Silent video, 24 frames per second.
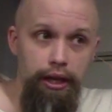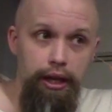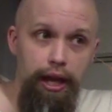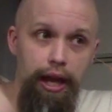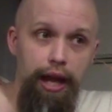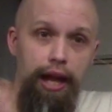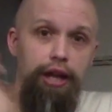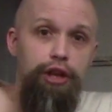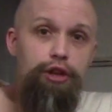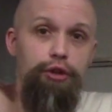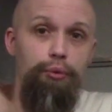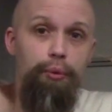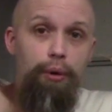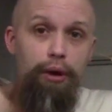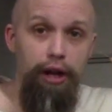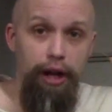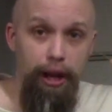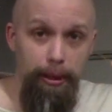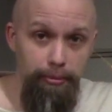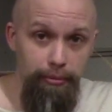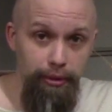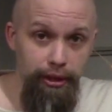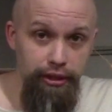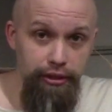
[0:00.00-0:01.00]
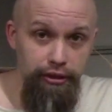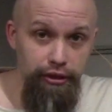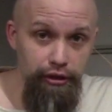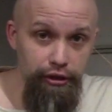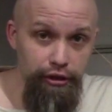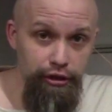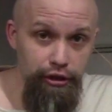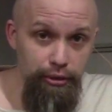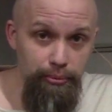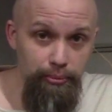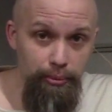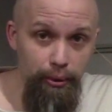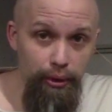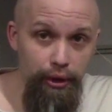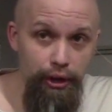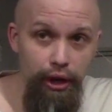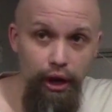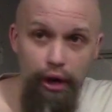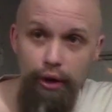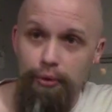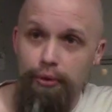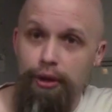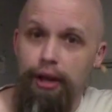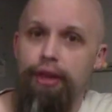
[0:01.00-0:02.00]
and you want to upgrade to the
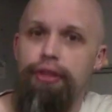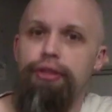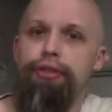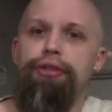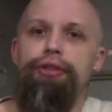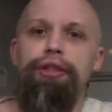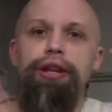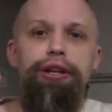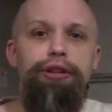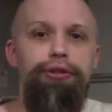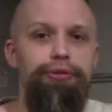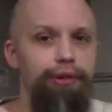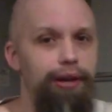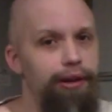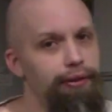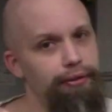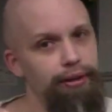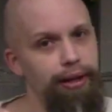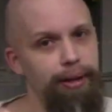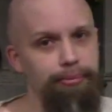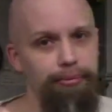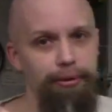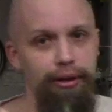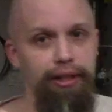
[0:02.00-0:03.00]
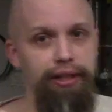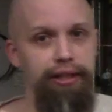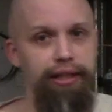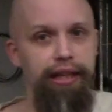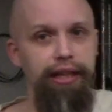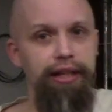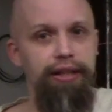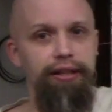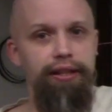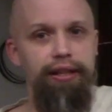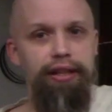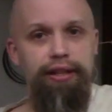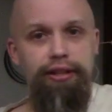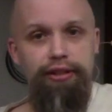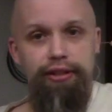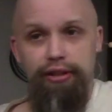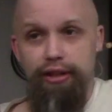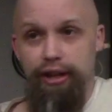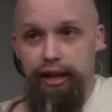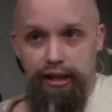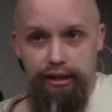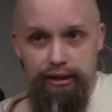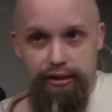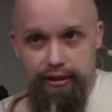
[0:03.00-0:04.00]
2.0, they do have an upgrade kit. It's
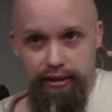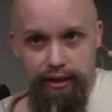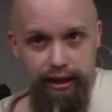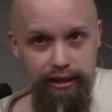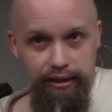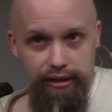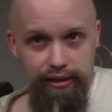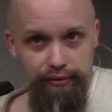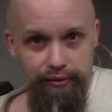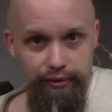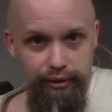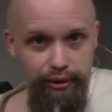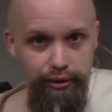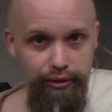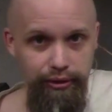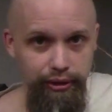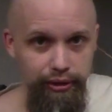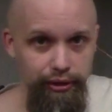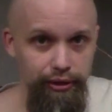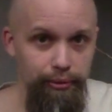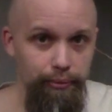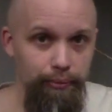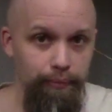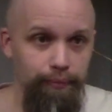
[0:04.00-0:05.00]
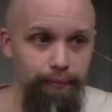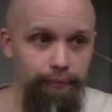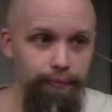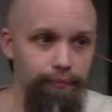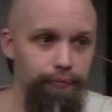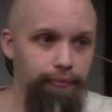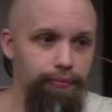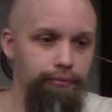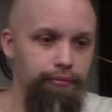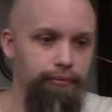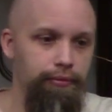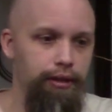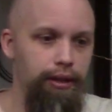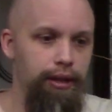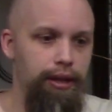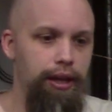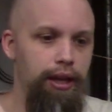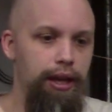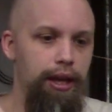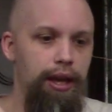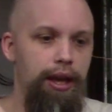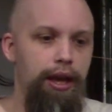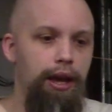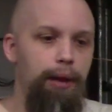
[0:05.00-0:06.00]
not that difficult to do.
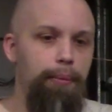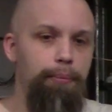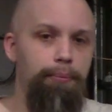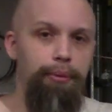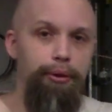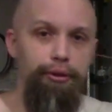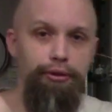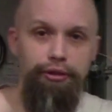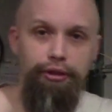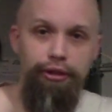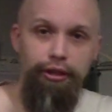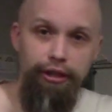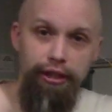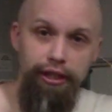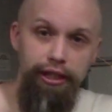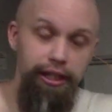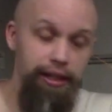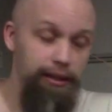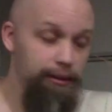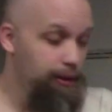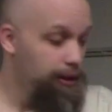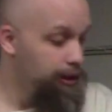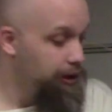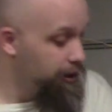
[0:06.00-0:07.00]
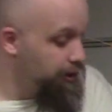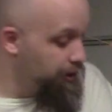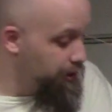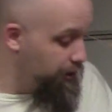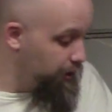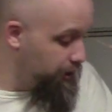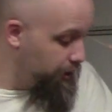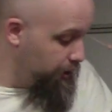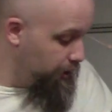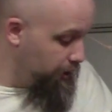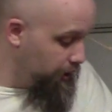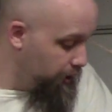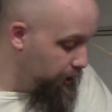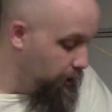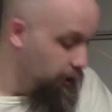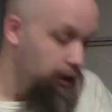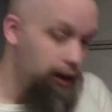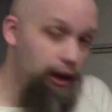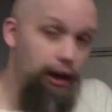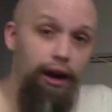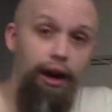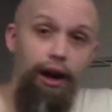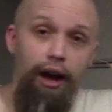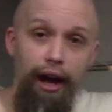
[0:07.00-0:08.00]
Personally,
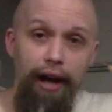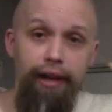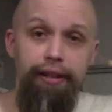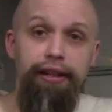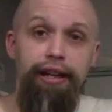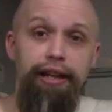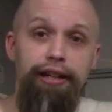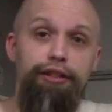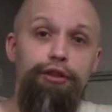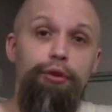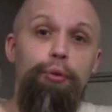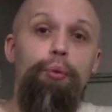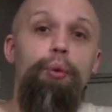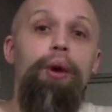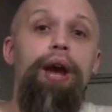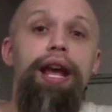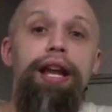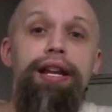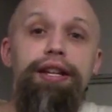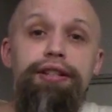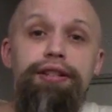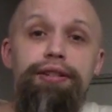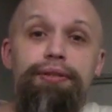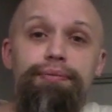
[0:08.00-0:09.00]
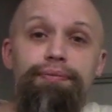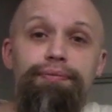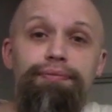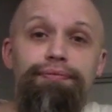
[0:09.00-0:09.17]
I like to wait,